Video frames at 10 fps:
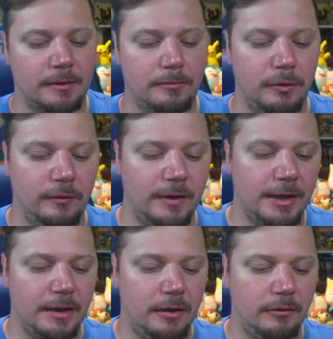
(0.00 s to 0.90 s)

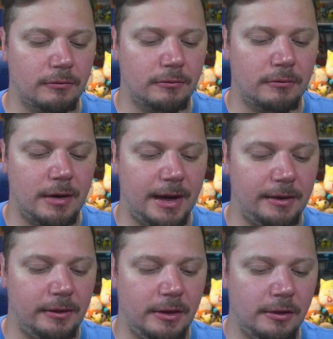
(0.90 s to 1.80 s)
moving right
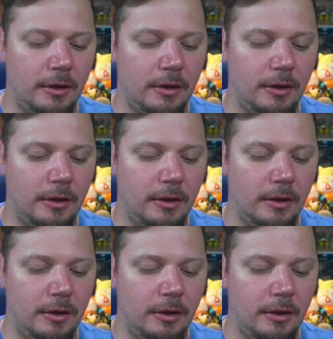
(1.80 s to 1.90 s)
along.